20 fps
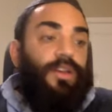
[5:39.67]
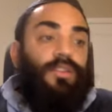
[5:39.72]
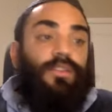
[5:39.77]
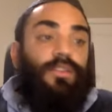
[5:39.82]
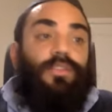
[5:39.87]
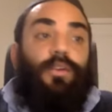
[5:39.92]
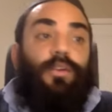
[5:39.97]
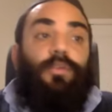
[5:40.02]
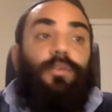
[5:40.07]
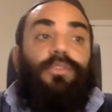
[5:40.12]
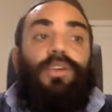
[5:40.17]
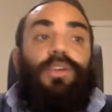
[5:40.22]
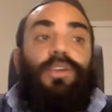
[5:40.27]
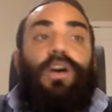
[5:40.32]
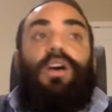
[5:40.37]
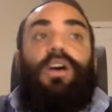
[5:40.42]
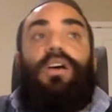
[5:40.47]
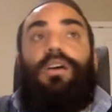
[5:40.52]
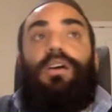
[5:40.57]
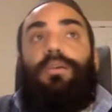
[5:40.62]
The Torah
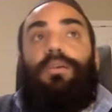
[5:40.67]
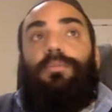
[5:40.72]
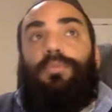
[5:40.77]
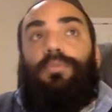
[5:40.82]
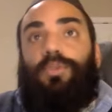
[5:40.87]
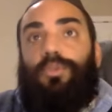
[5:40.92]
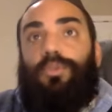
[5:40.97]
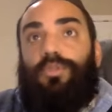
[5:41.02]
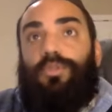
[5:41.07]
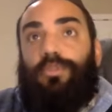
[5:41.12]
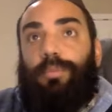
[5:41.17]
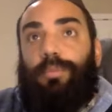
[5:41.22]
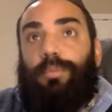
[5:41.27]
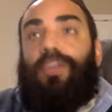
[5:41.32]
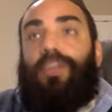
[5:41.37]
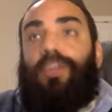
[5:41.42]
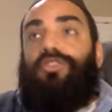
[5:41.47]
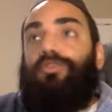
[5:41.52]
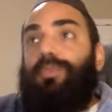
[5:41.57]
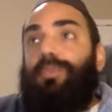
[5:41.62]
Chacham, whose
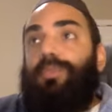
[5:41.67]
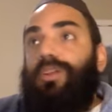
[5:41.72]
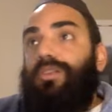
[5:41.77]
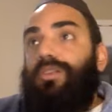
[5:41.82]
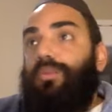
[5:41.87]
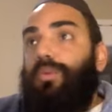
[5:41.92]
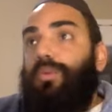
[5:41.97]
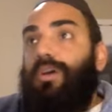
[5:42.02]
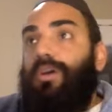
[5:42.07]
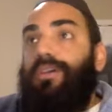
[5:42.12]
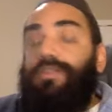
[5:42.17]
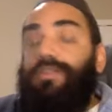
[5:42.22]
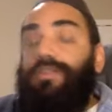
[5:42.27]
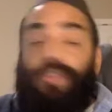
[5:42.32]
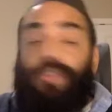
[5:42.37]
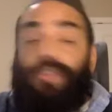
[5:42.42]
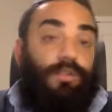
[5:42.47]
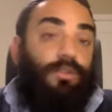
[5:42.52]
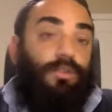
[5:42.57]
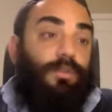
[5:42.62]
punishment was
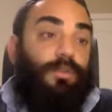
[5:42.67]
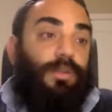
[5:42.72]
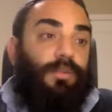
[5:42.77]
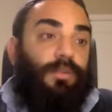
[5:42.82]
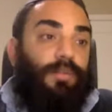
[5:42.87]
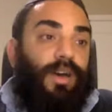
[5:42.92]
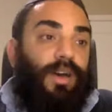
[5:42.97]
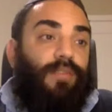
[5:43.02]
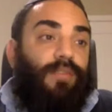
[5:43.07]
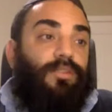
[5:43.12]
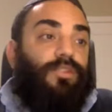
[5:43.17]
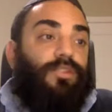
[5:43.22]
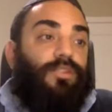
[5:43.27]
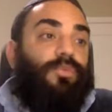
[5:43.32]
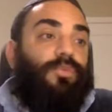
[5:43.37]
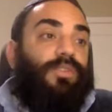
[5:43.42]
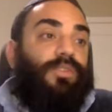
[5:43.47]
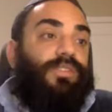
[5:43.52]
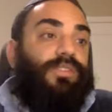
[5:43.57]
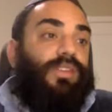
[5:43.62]
that he would be
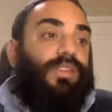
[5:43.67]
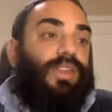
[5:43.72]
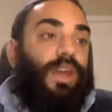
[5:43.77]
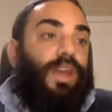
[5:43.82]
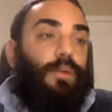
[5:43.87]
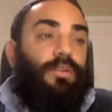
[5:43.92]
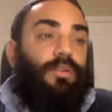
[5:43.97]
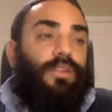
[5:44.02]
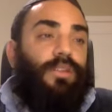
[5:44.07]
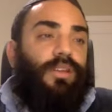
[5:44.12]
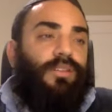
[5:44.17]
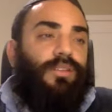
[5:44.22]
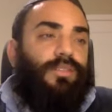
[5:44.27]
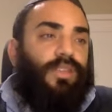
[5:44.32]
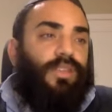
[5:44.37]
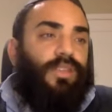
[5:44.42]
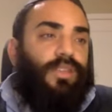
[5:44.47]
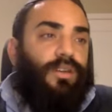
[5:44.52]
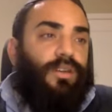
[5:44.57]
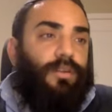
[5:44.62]
impoverished, we see nowadays
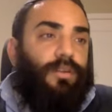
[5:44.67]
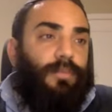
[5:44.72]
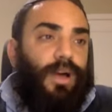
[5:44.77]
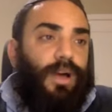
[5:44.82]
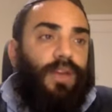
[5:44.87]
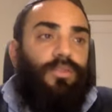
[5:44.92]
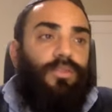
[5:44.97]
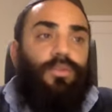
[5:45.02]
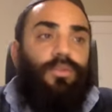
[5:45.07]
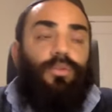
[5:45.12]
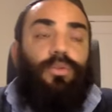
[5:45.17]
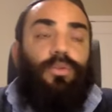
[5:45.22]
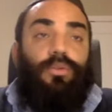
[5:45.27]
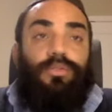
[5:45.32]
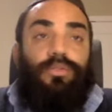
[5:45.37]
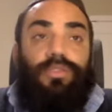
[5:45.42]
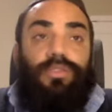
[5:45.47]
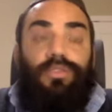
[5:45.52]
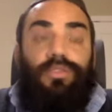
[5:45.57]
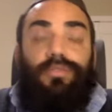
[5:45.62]
that there are
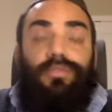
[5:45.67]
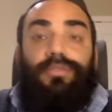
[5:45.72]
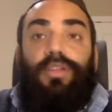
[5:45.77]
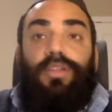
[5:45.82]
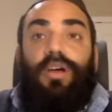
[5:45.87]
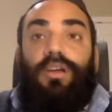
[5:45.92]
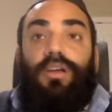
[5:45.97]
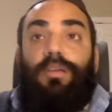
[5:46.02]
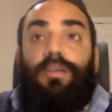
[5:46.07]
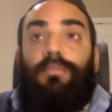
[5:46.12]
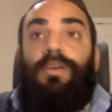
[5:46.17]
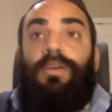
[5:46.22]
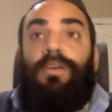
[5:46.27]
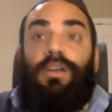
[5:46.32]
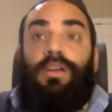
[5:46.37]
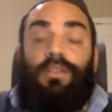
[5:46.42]
Mahaduros, Niflaim.